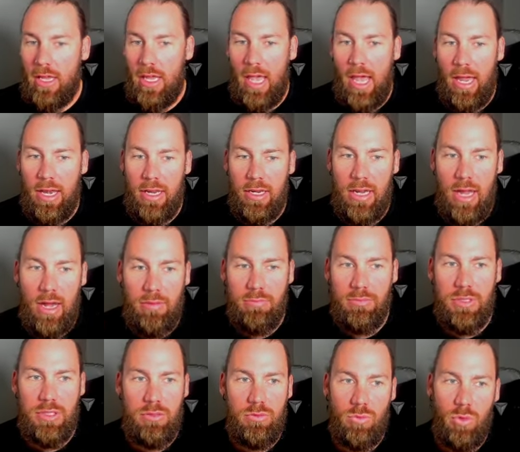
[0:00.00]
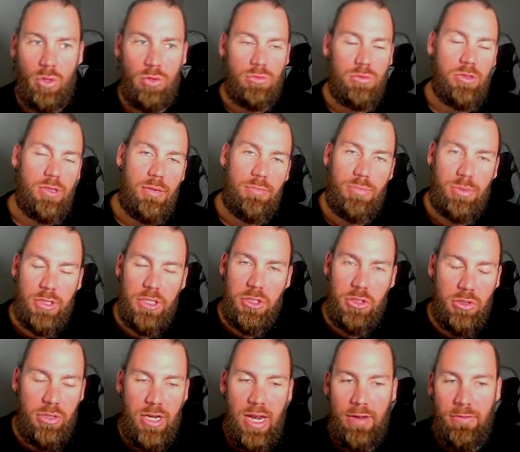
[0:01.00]
And it comes, well, I'm pretty
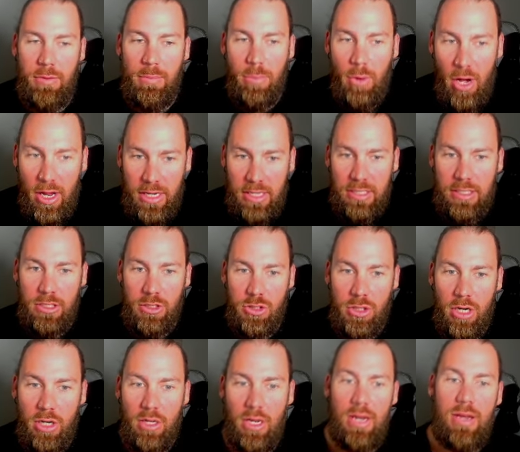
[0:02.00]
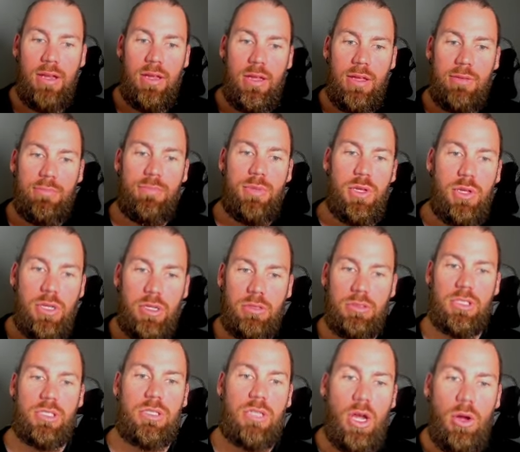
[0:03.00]
sure you have to buy this controller, but you can
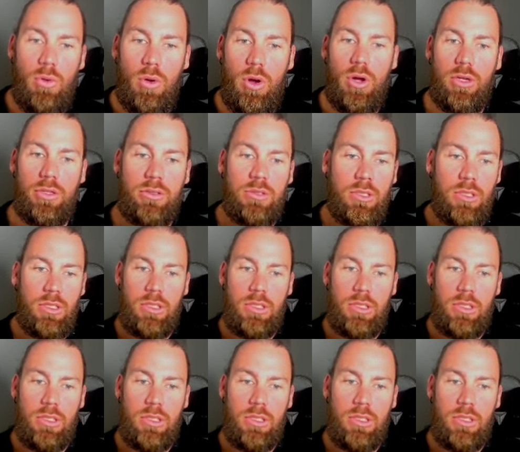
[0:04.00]
just go on,